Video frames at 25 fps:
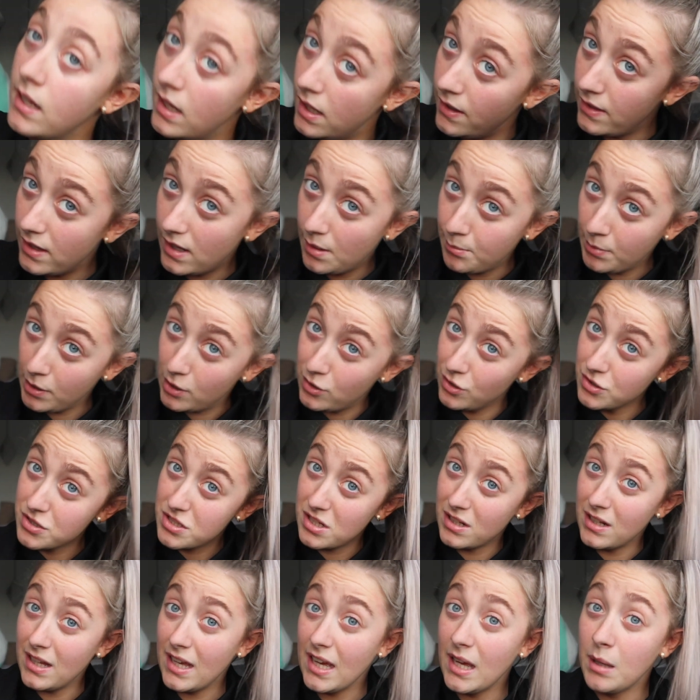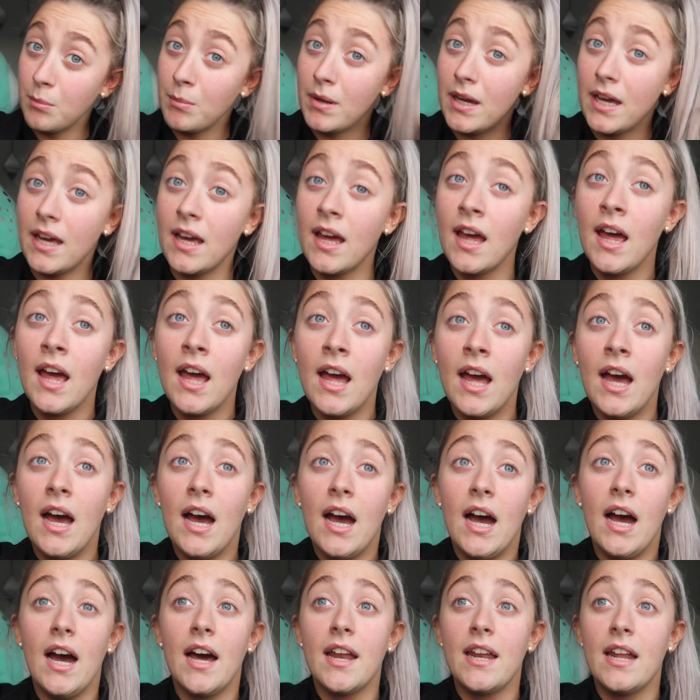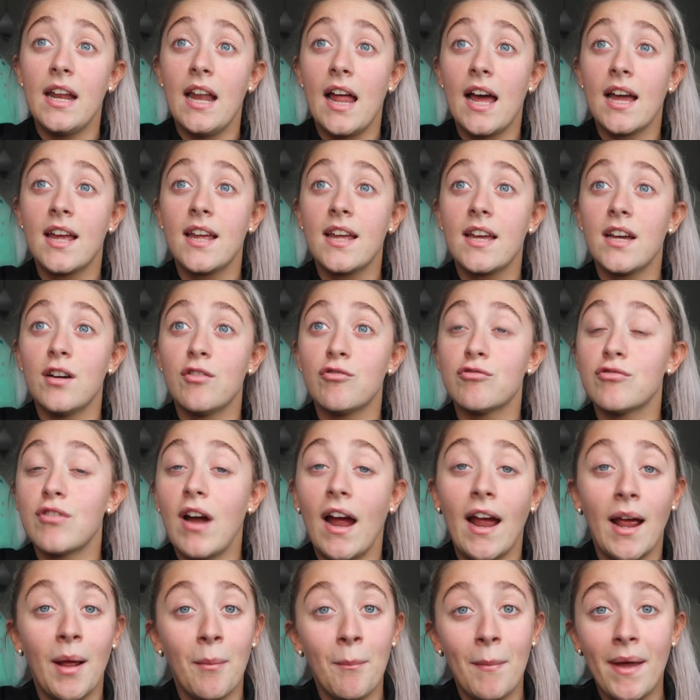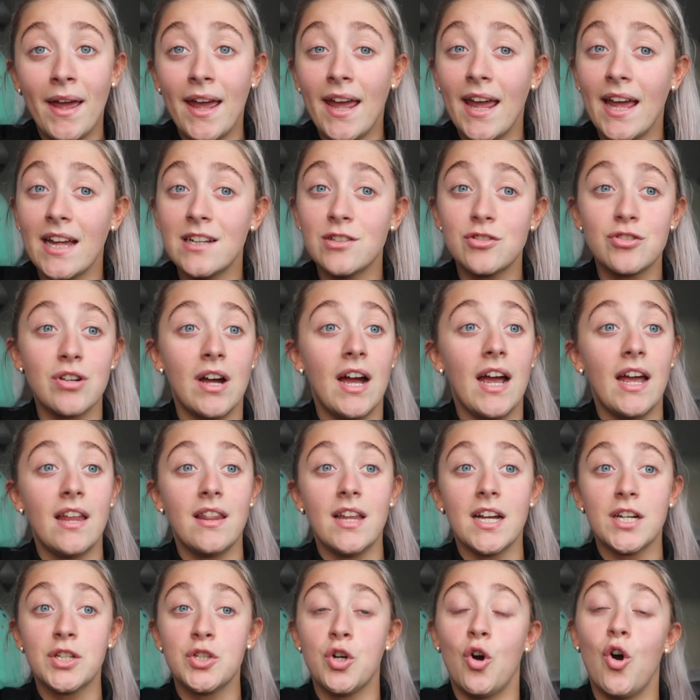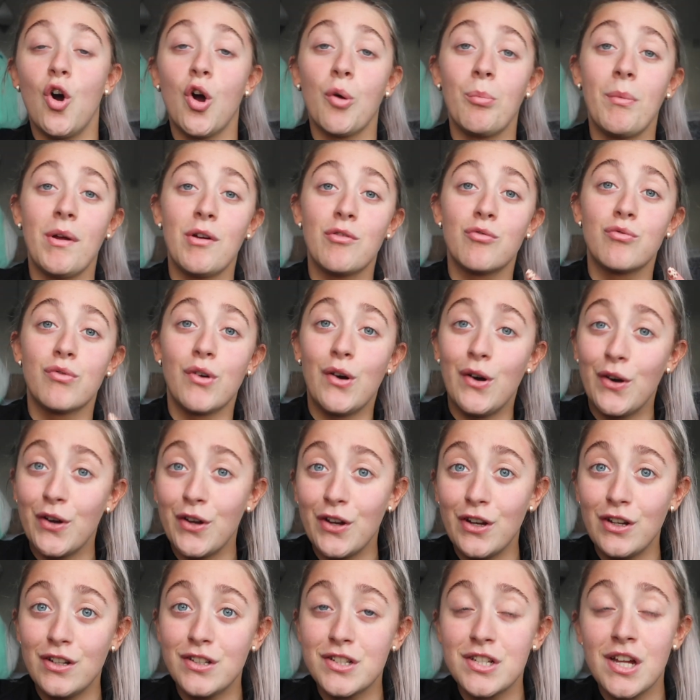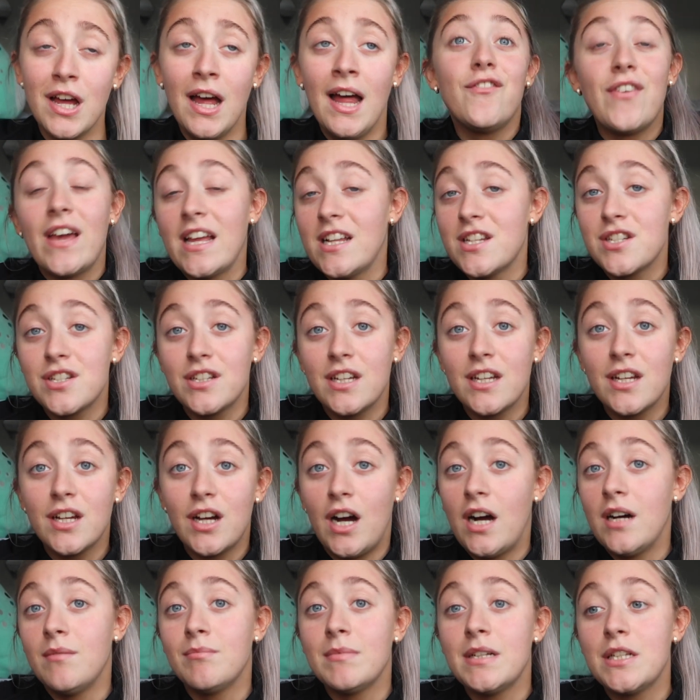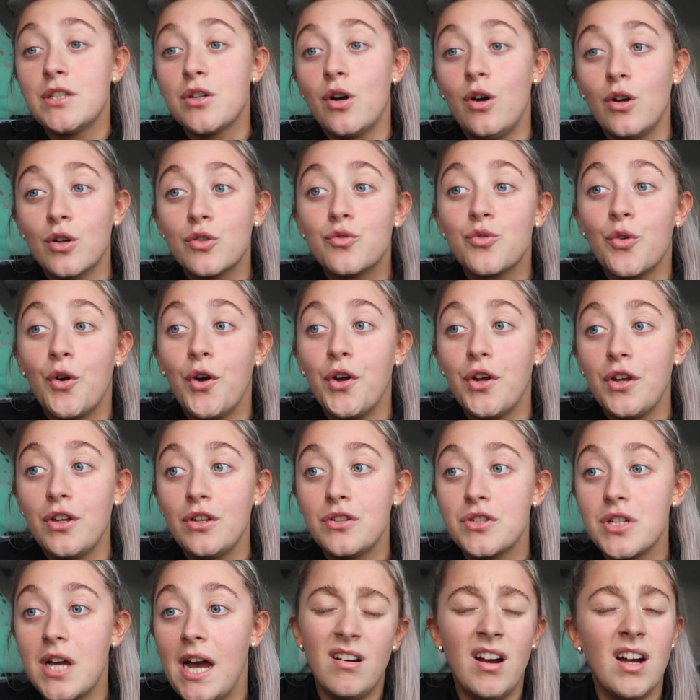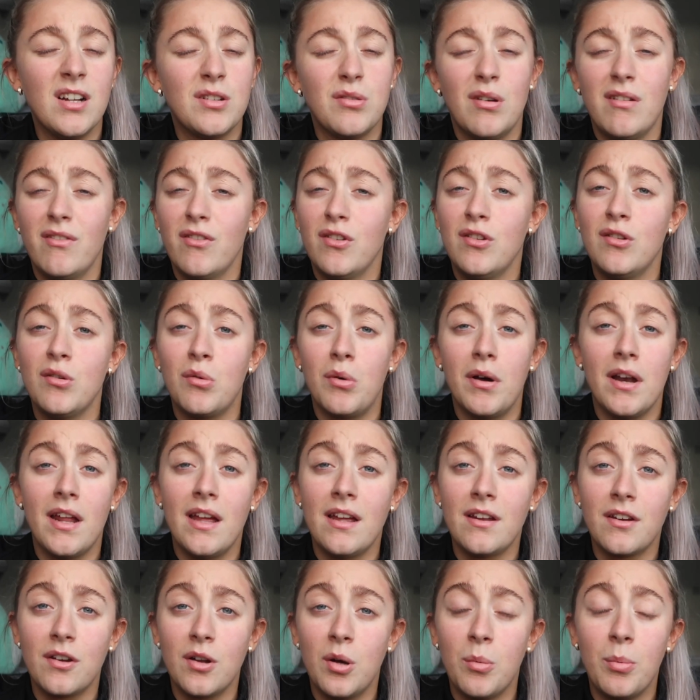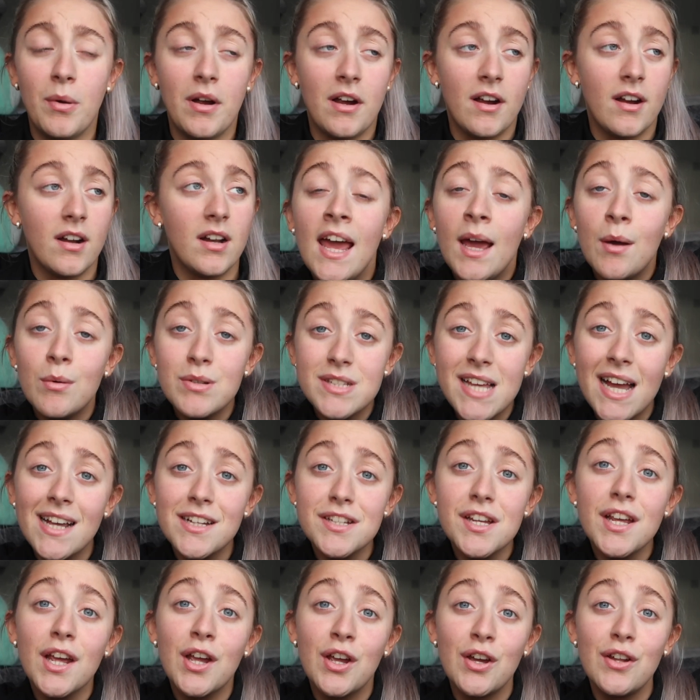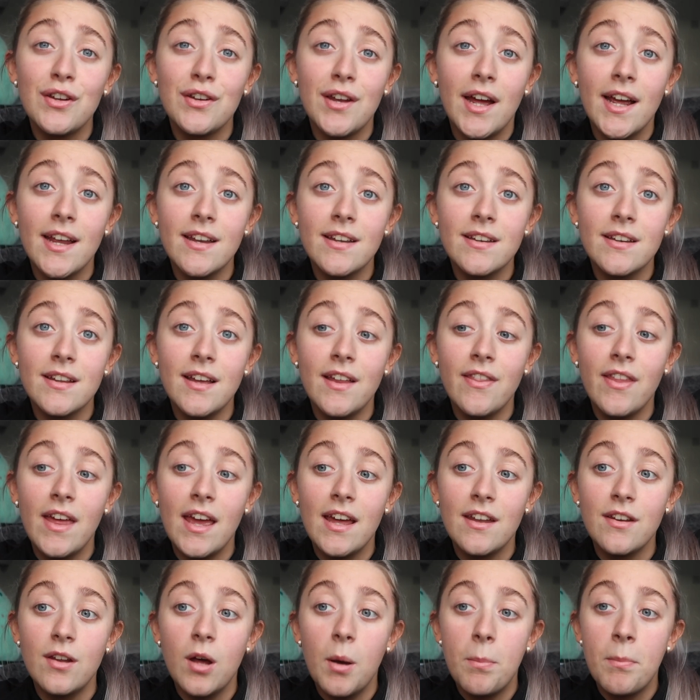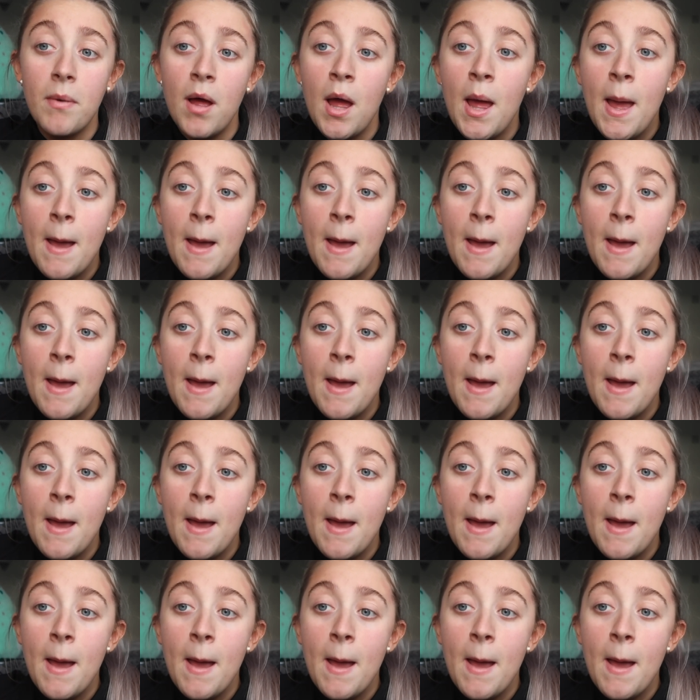and then my cousin Amy had to like ring me and try and like talk me round. Eventually got me talked round. Oh, I don't even know what I ended up wearing. It was actually a good night in the end up.